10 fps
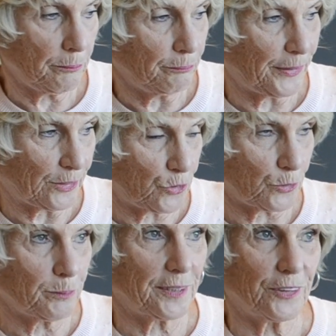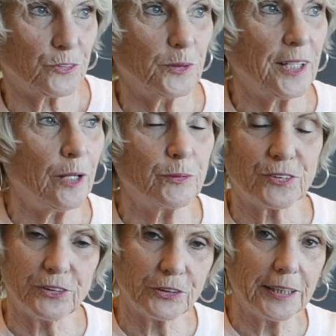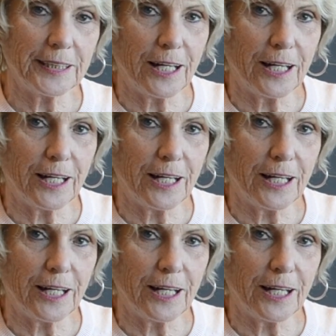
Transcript: picture because when I was looking